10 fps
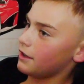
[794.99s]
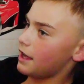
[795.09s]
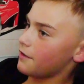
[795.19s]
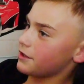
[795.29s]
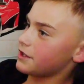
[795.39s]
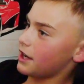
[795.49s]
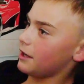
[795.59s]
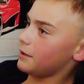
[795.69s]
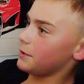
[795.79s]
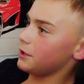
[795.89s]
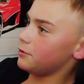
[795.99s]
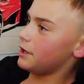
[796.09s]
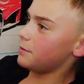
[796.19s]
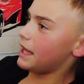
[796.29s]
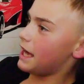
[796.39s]
Every time you
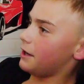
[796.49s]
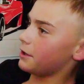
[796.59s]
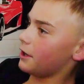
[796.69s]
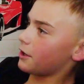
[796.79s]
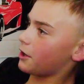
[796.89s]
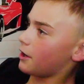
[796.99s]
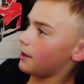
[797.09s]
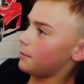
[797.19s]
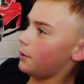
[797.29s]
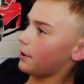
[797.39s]
dip down on a curb